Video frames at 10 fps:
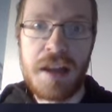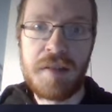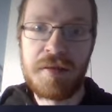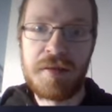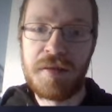
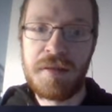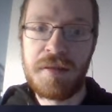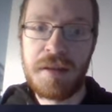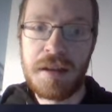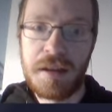just see.
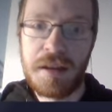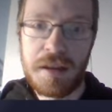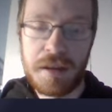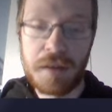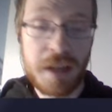
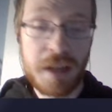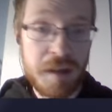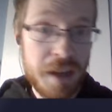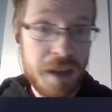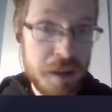Okay, it's
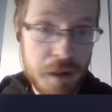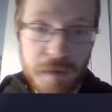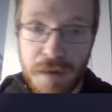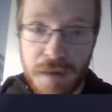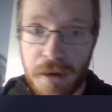Idaho, fair
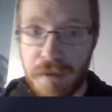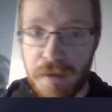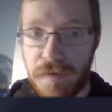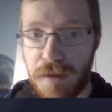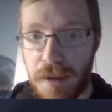enough.
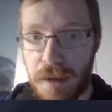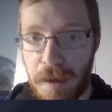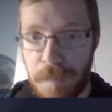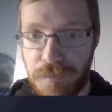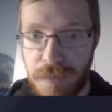Um,
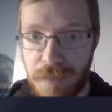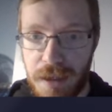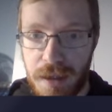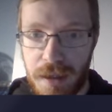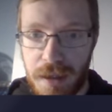
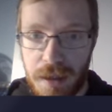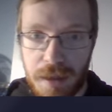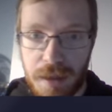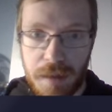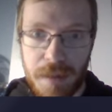
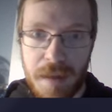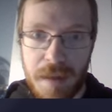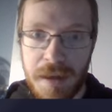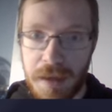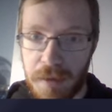maybe
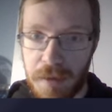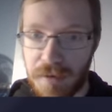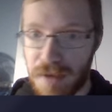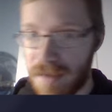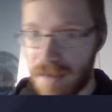it was a travelling
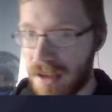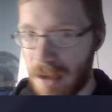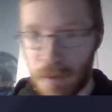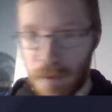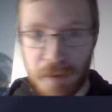car, or it
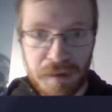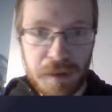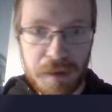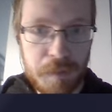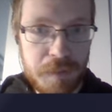wasn't the,
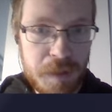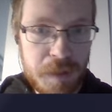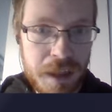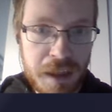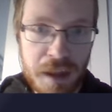the plate
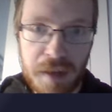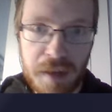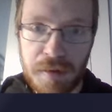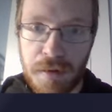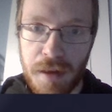that I saw.
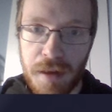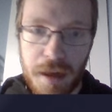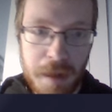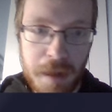I'm